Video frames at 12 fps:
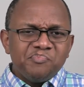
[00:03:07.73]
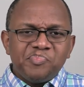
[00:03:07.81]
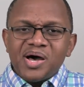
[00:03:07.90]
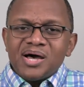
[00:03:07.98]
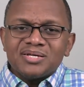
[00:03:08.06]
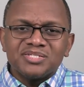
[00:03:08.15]

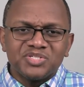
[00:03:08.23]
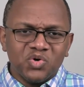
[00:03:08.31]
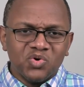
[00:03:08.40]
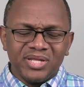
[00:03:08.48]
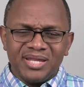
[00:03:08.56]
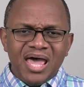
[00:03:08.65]

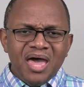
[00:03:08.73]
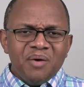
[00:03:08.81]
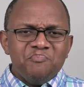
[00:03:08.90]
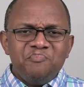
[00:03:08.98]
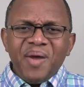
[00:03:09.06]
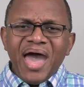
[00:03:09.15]
puzzled and
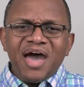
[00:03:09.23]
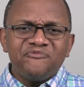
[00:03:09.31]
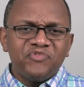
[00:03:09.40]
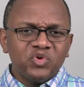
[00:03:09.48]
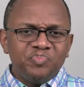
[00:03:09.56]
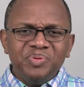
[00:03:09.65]

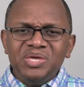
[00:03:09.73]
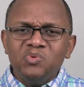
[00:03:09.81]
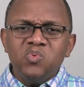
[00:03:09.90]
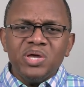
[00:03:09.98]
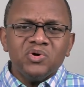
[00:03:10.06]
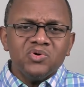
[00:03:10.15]
baffled,
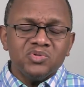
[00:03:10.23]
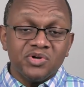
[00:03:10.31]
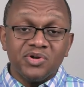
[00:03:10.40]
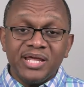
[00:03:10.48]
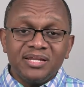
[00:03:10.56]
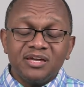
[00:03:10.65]

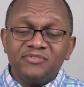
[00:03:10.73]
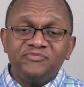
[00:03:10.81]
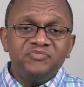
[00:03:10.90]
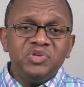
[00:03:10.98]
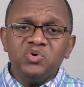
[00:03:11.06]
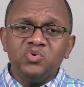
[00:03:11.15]
bewildered and
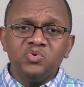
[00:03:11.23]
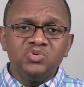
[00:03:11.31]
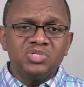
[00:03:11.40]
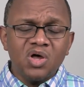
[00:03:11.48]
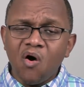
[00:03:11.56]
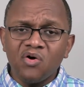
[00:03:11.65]

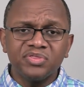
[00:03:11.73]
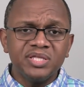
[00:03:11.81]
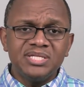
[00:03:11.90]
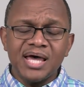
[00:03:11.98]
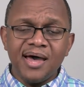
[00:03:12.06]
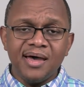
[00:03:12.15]
confused all the
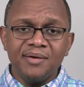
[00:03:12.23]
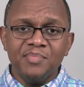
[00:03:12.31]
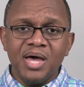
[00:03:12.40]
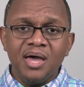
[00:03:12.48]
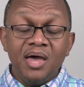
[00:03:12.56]
time